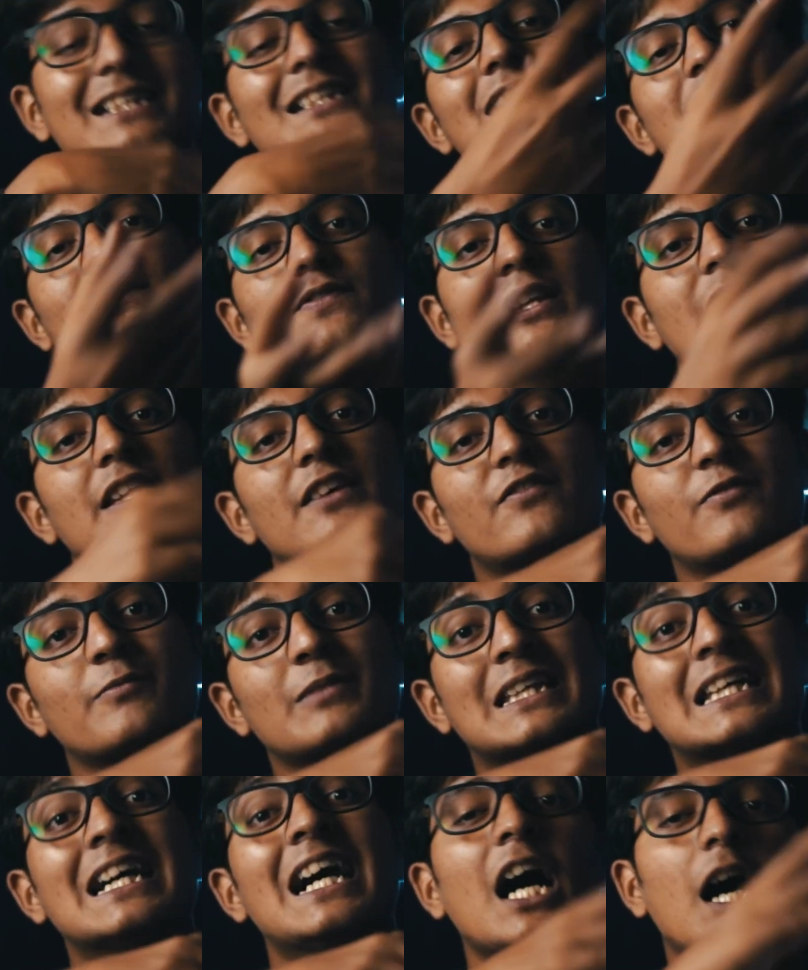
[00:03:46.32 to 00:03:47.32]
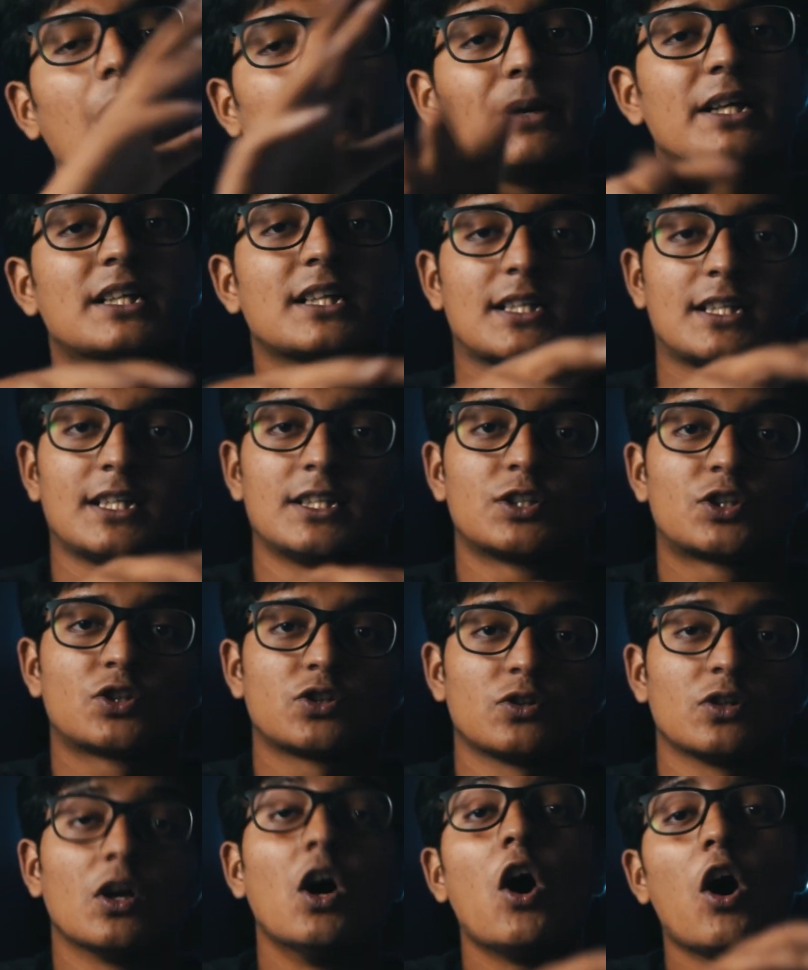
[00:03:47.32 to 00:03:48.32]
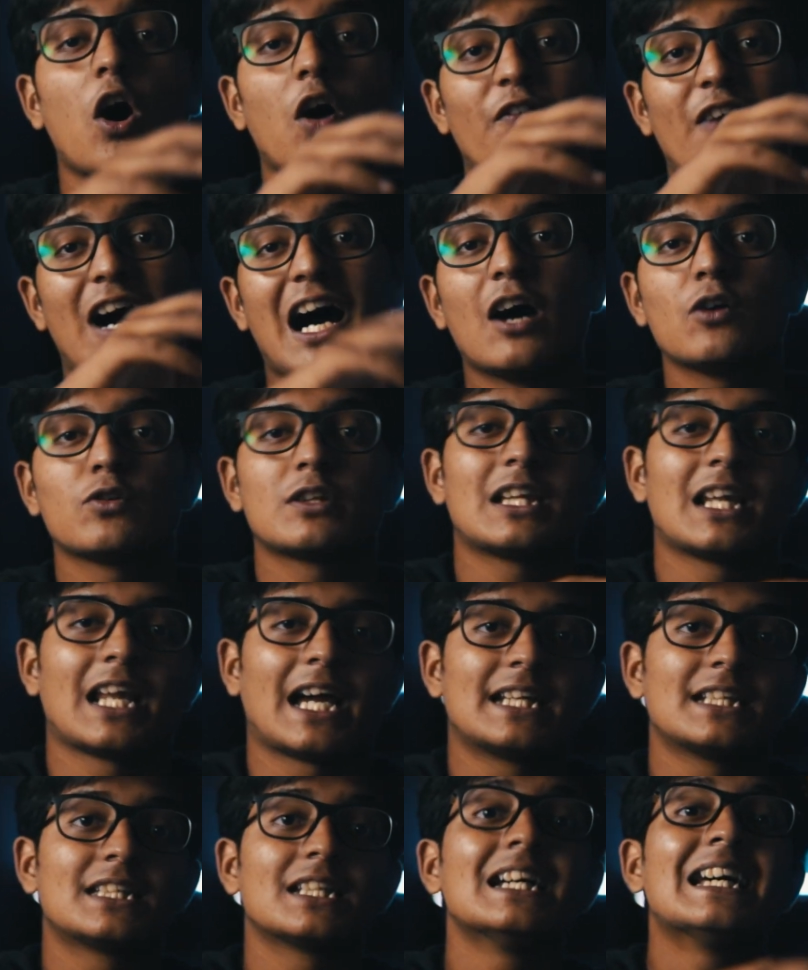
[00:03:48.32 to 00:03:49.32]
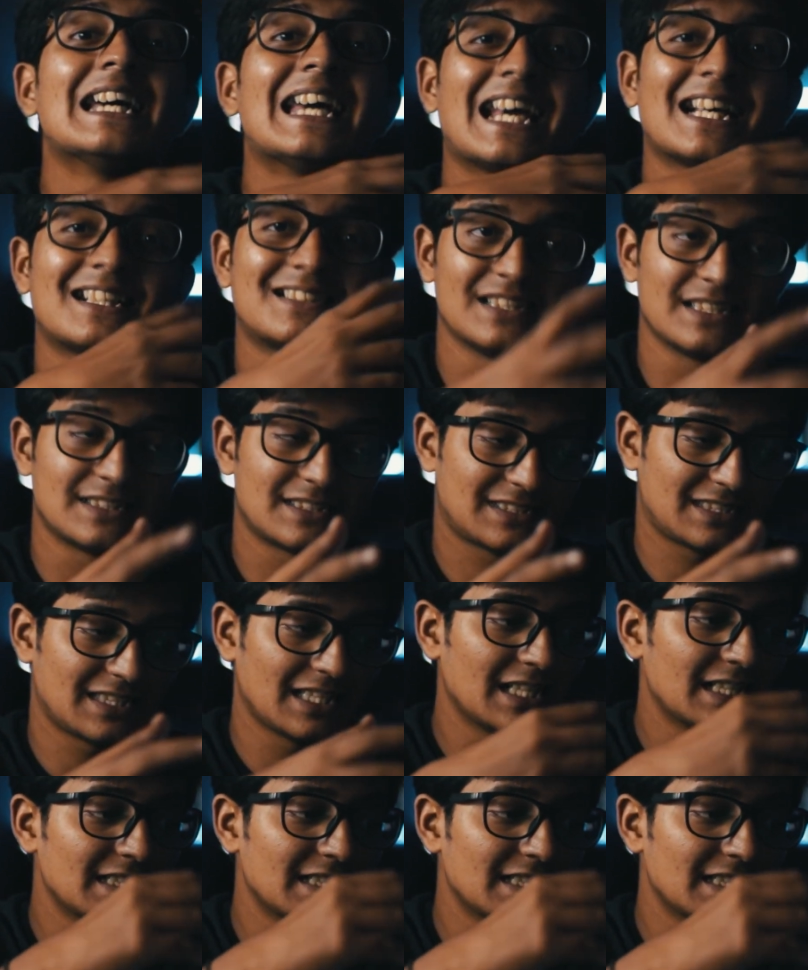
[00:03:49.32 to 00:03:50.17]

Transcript: this will give me a better control of how the light exits